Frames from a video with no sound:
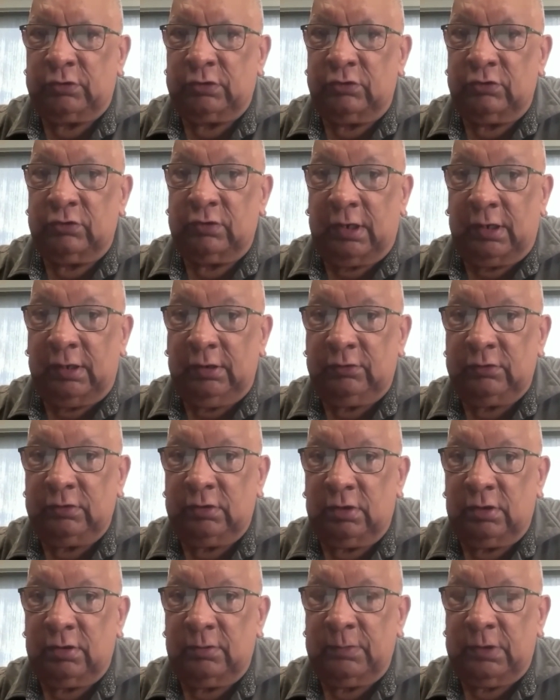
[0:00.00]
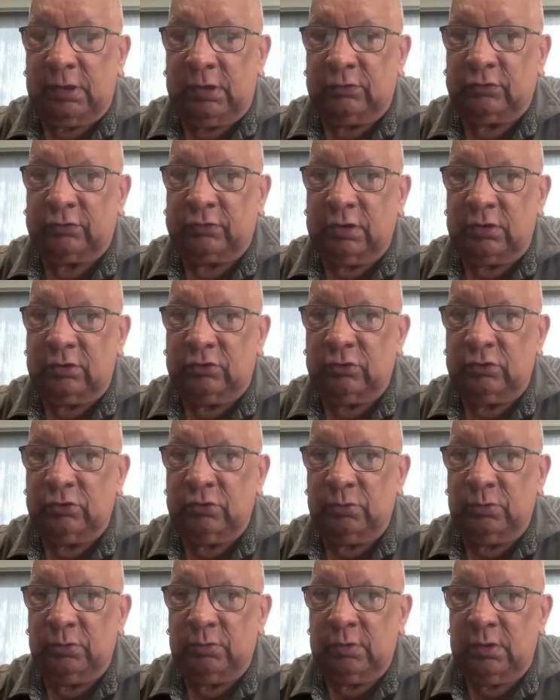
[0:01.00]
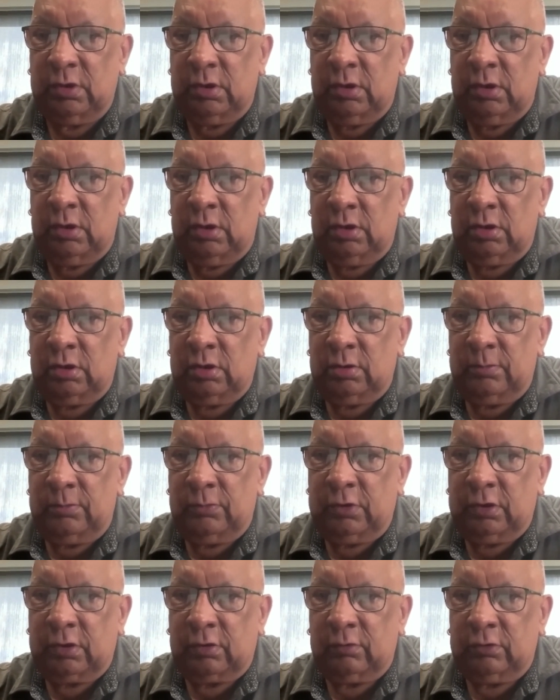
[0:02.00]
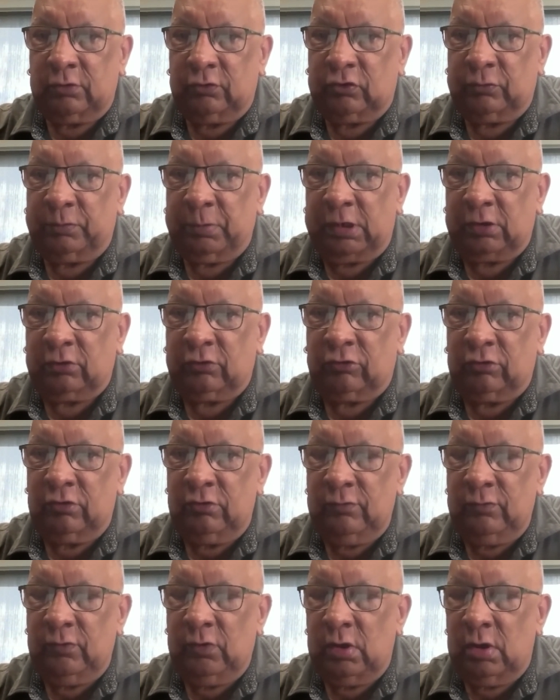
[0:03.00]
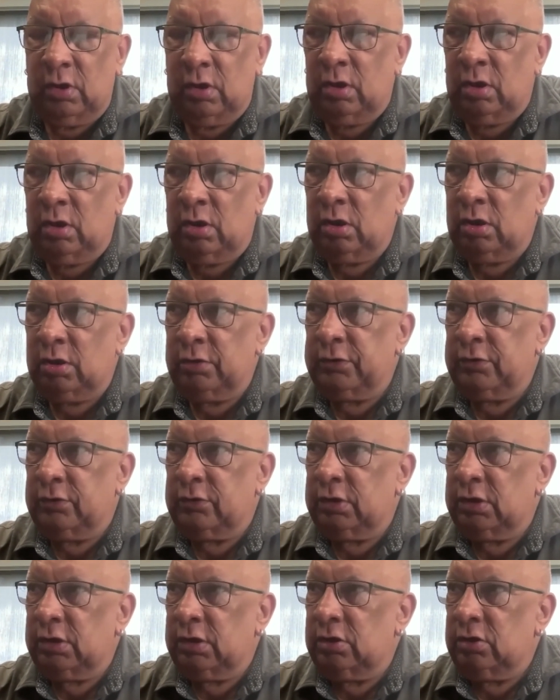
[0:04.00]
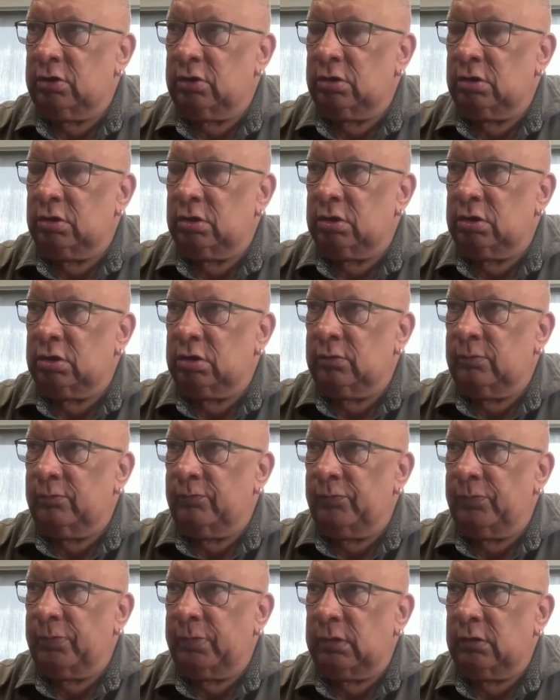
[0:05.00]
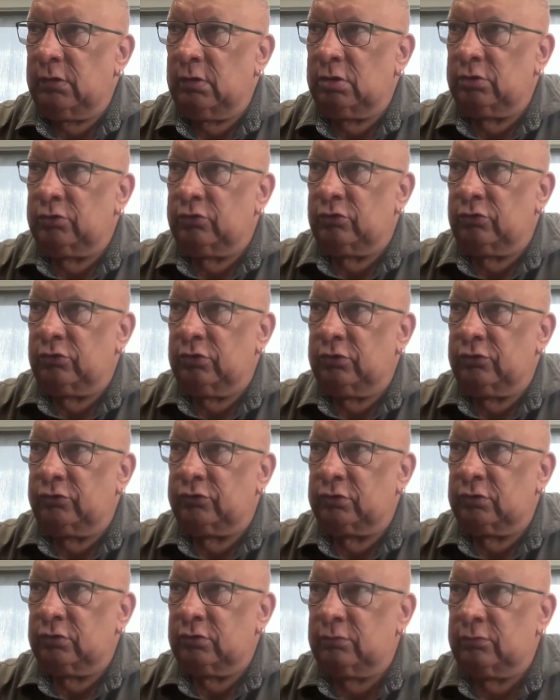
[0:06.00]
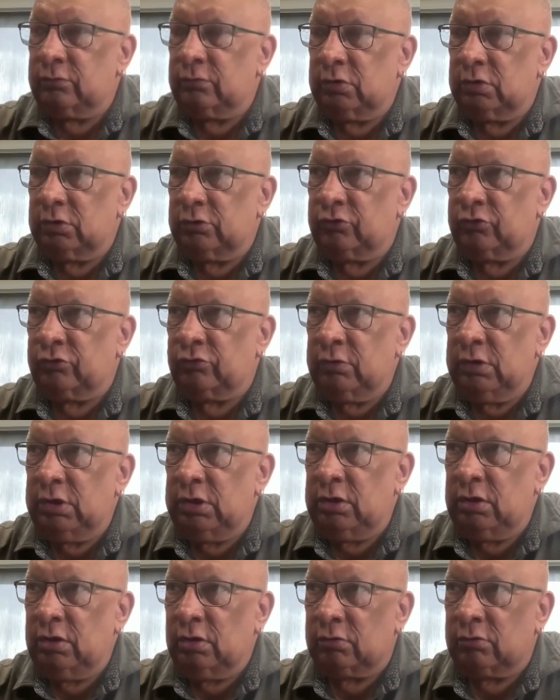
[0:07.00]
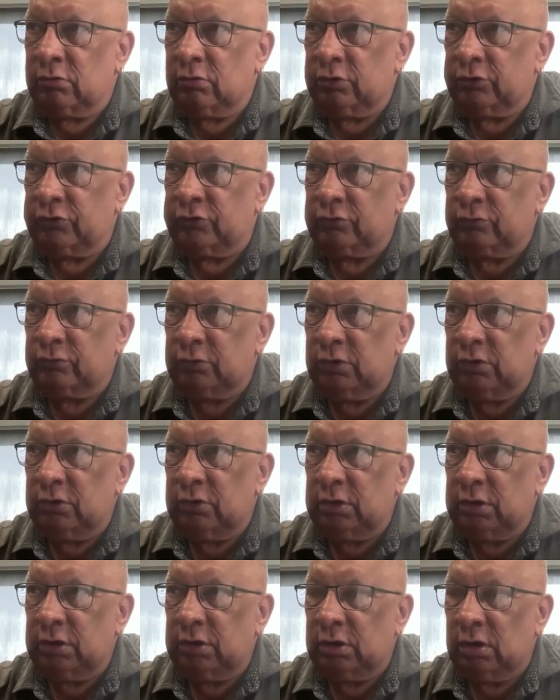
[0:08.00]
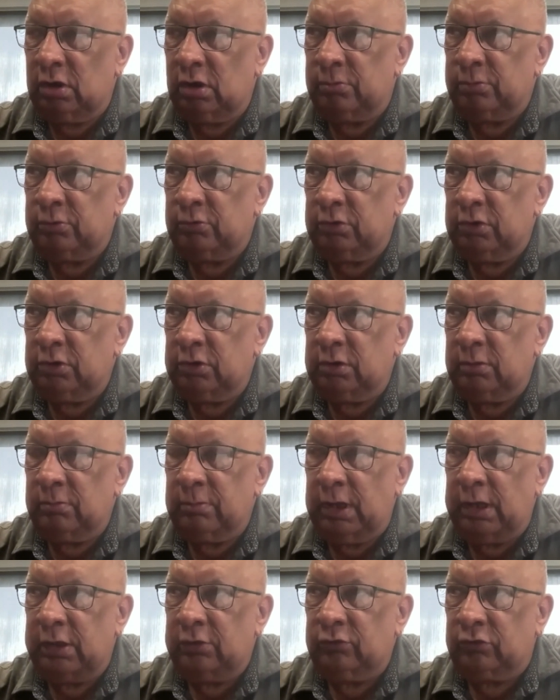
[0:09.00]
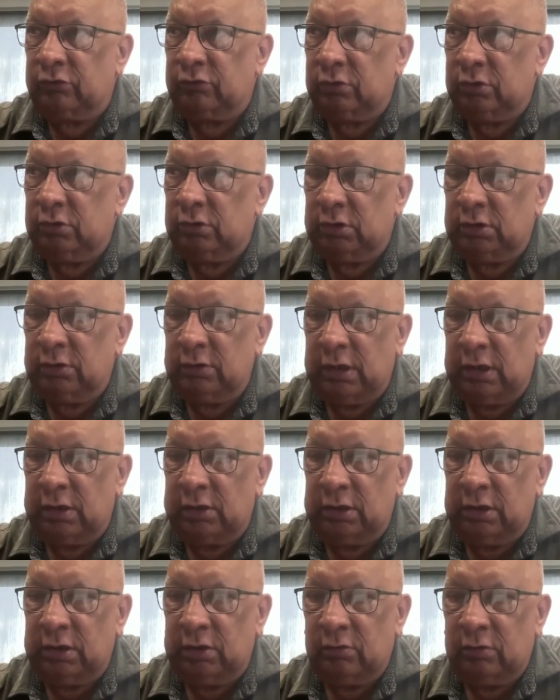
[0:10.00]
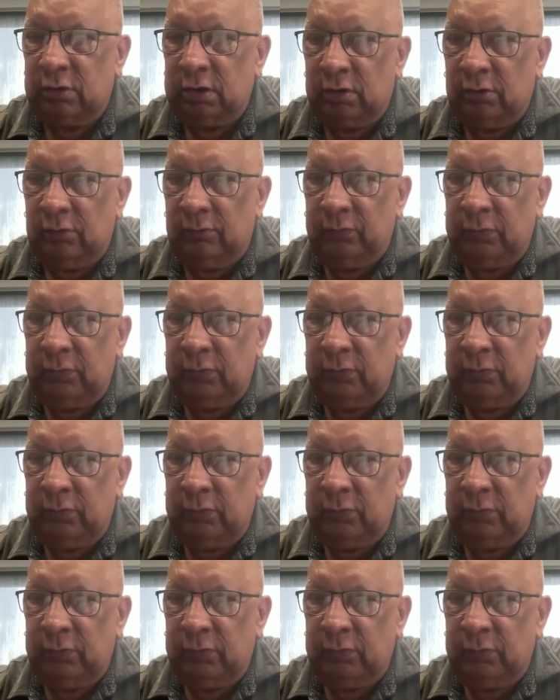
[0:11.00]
as yet as they do their inspection, other than there's a tree across the road at Harbour Road at Mansard in that area,